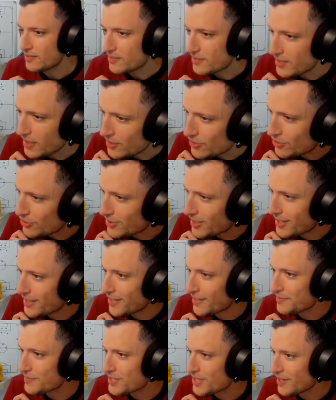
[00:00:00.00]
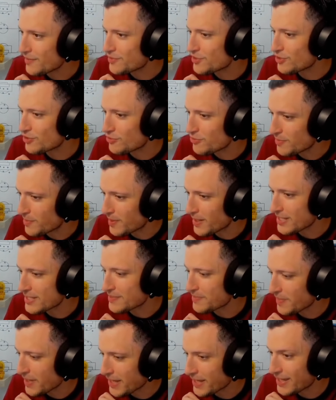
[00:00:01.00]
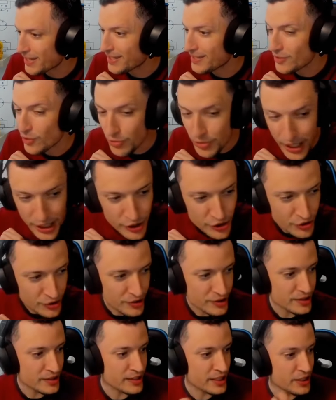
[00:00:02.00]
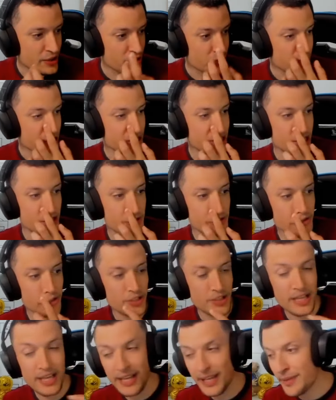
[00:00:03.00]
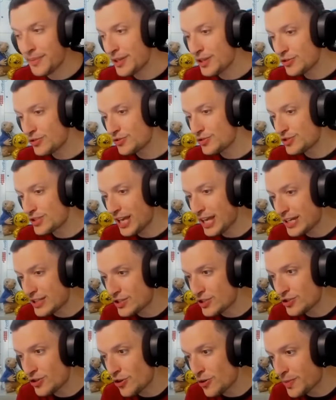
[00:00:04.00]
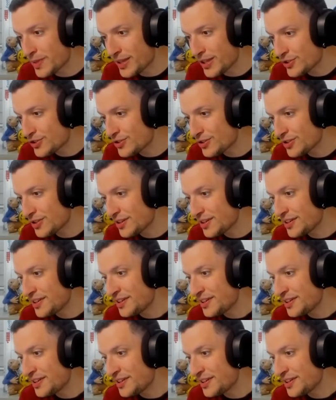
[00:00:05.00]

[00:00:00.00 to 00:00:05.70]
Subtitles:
They should get MCFC to replace Micah. No, they should. They honestly should. Like, I mean, you say it as a joke, but they should.